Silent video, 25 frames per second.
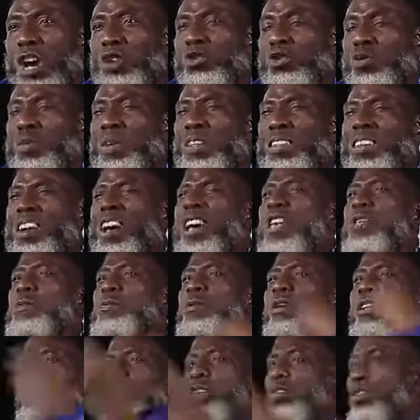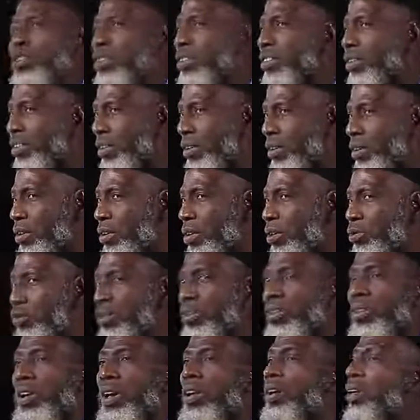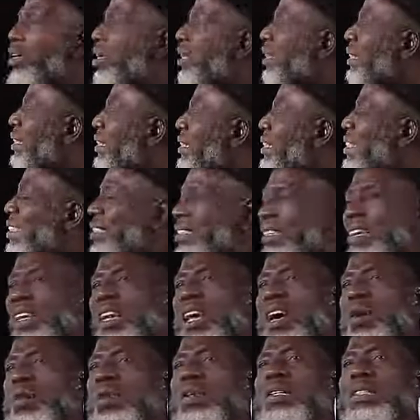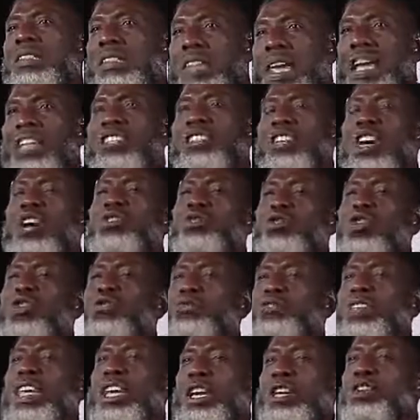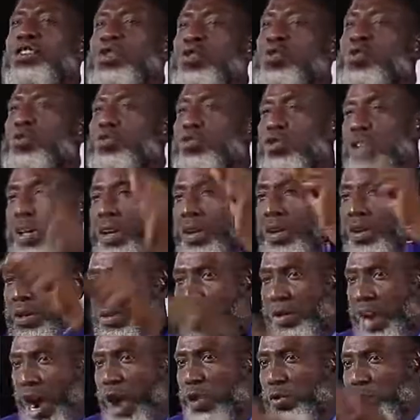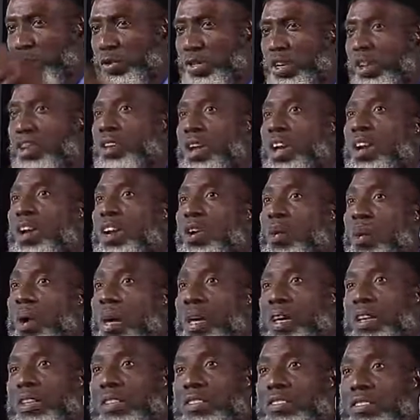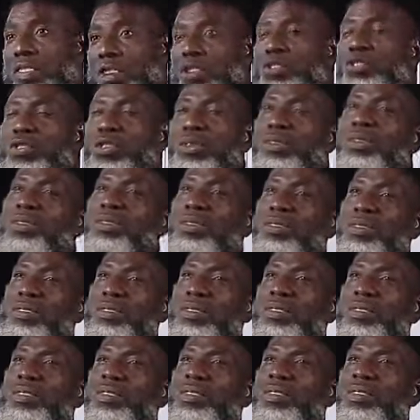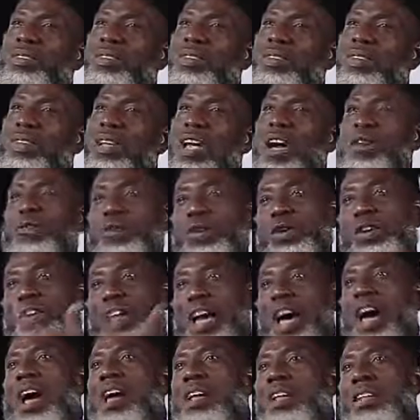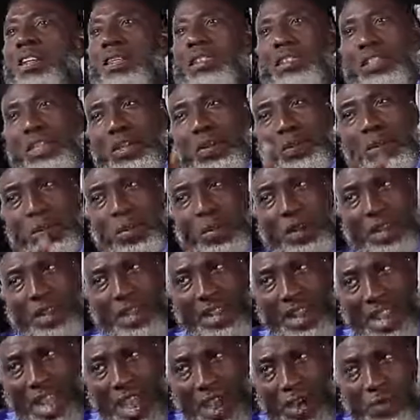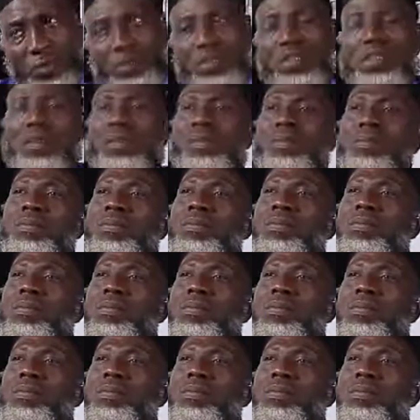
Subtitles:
are to be transported using rail, the seller will take charge of taking the goods right to the railway station. And from there, he will leave the